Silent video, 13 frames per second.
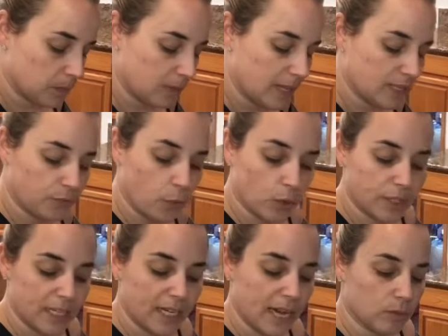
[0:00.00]
That's
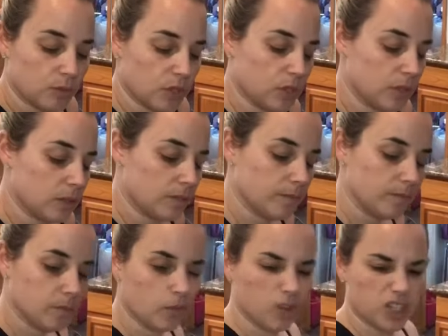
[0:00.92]
14 ounces.
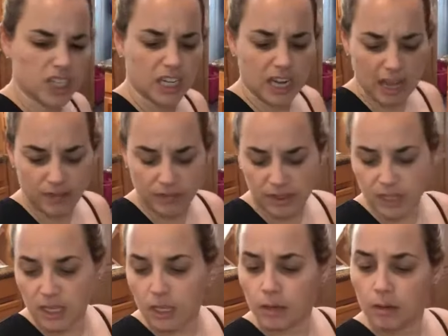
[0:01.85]
14 and a half, I
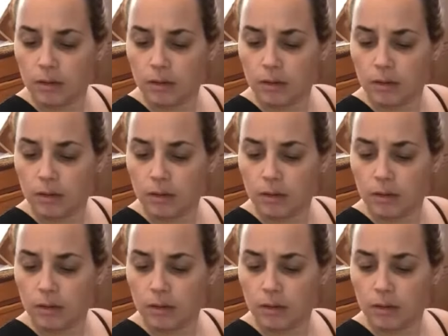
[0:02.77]
think.